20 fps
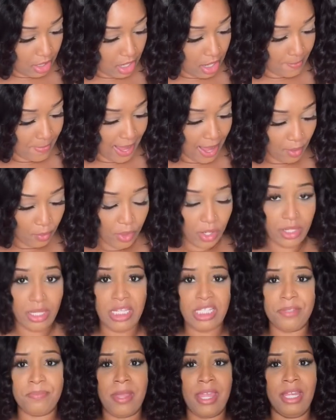I wear
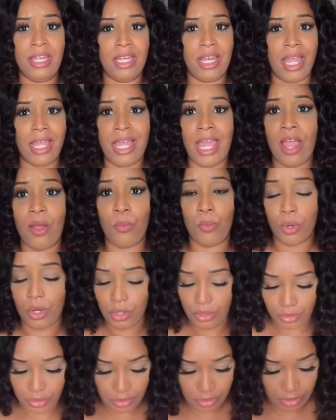these mainly like at
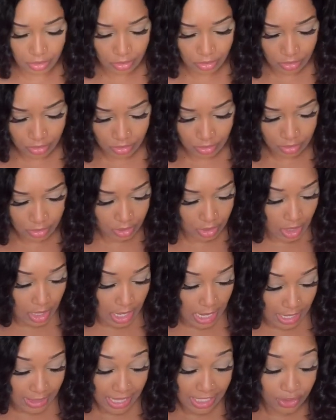work,
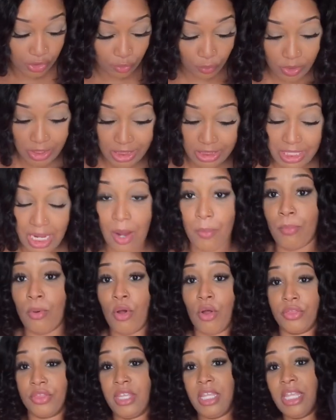and that's the reason I
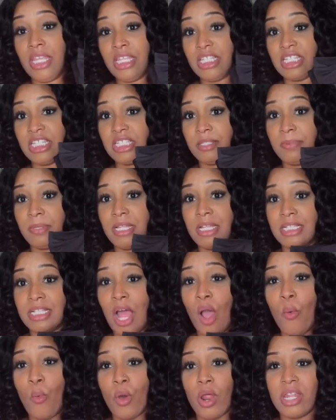bought these, is because
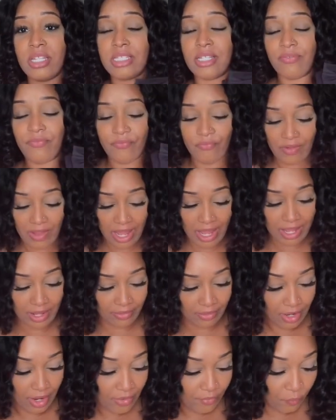I wanted to
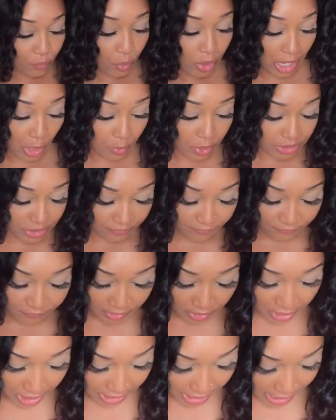
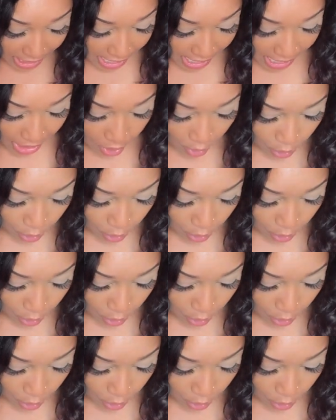feel like I had